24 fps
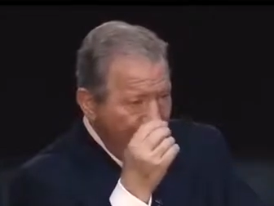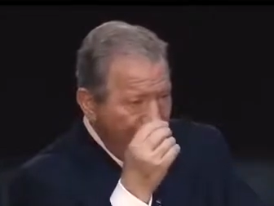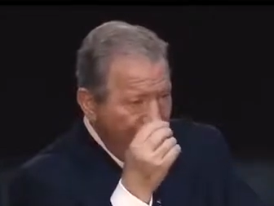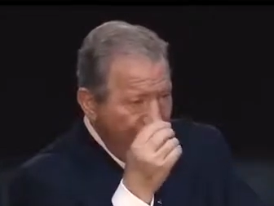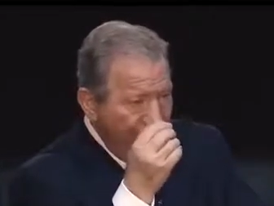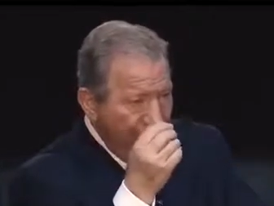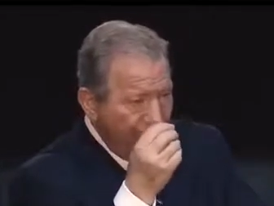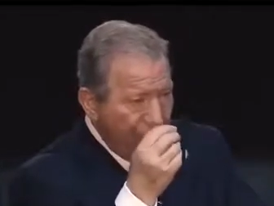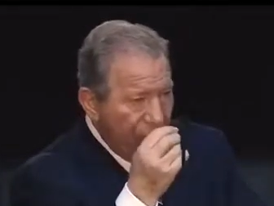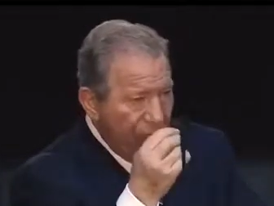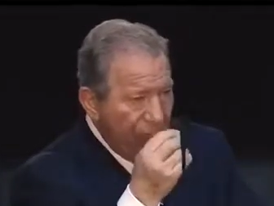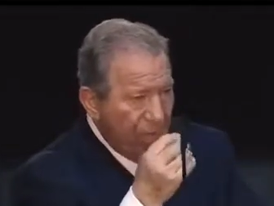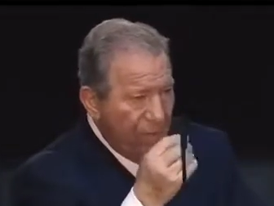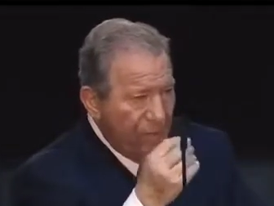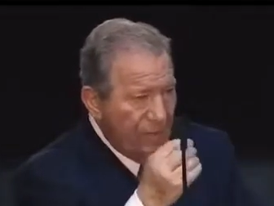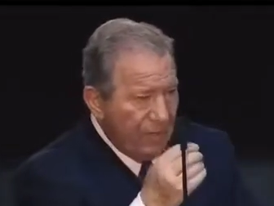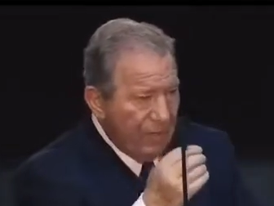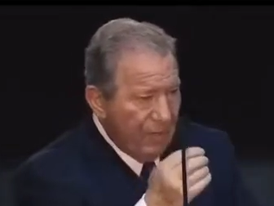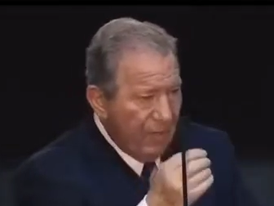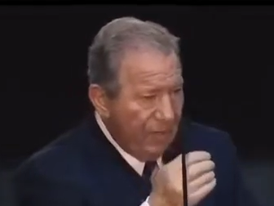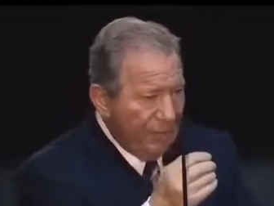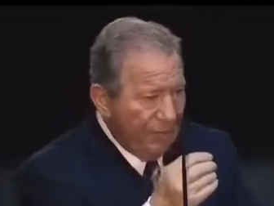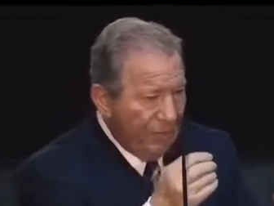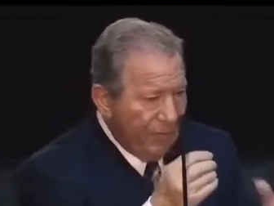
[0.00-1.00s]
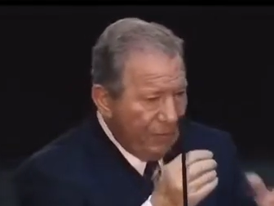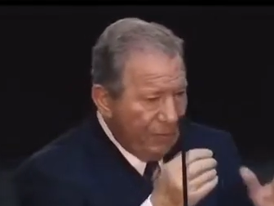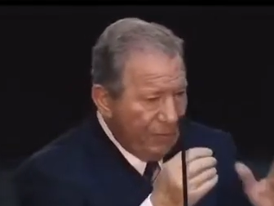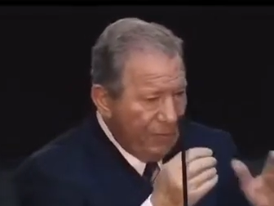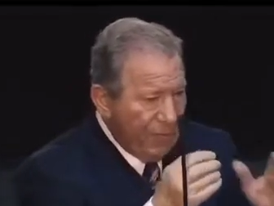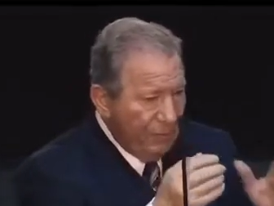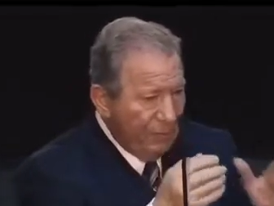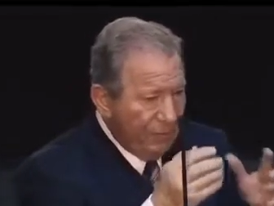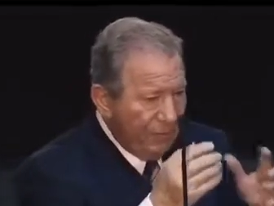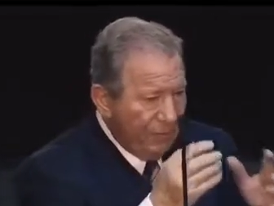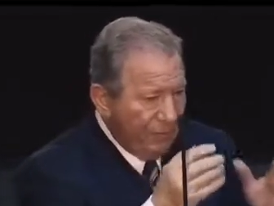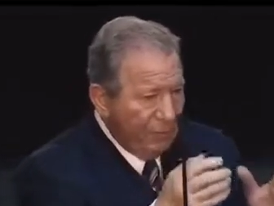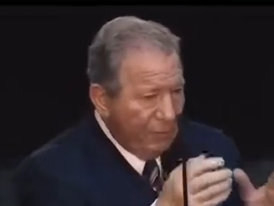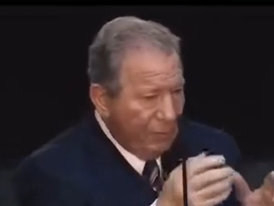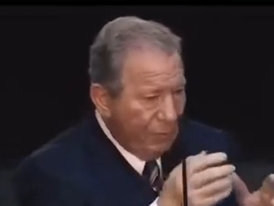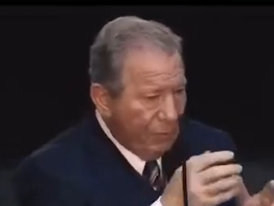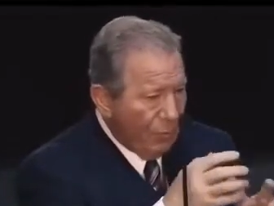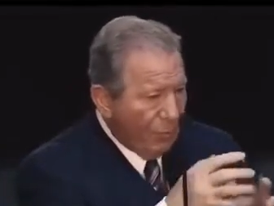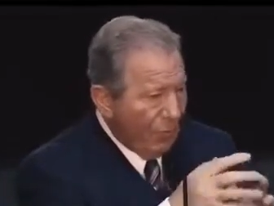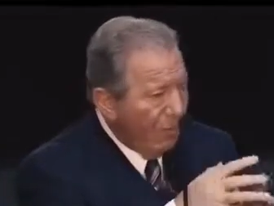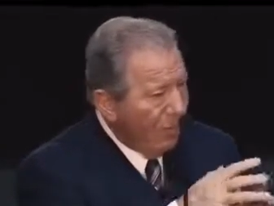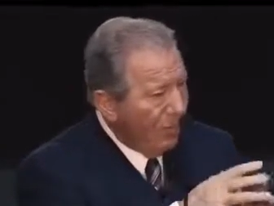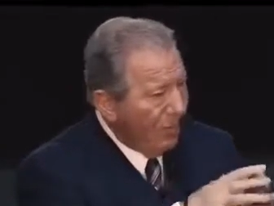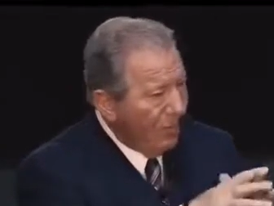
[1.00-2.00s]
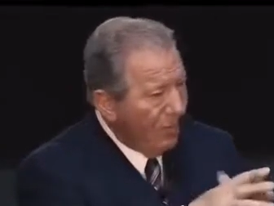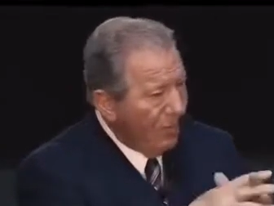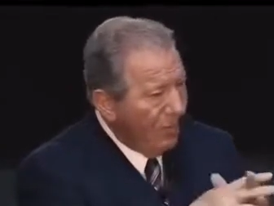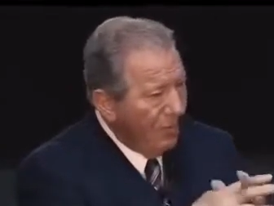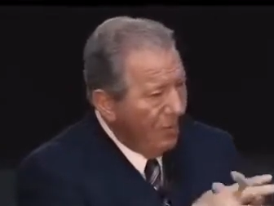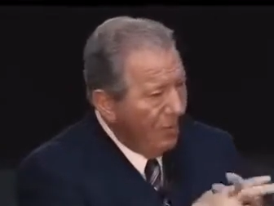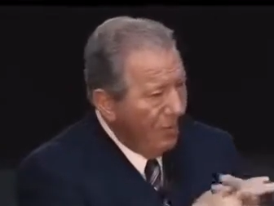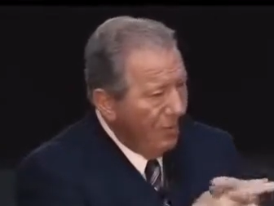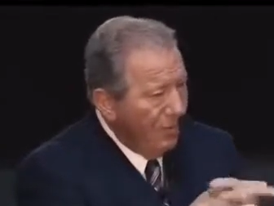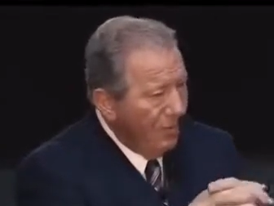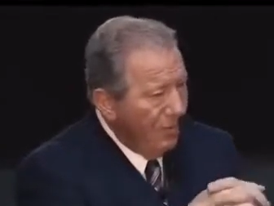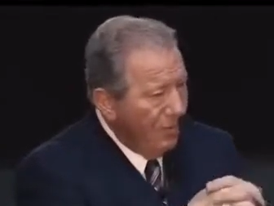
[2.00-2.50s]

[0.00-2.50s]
and we will become the people of prayer,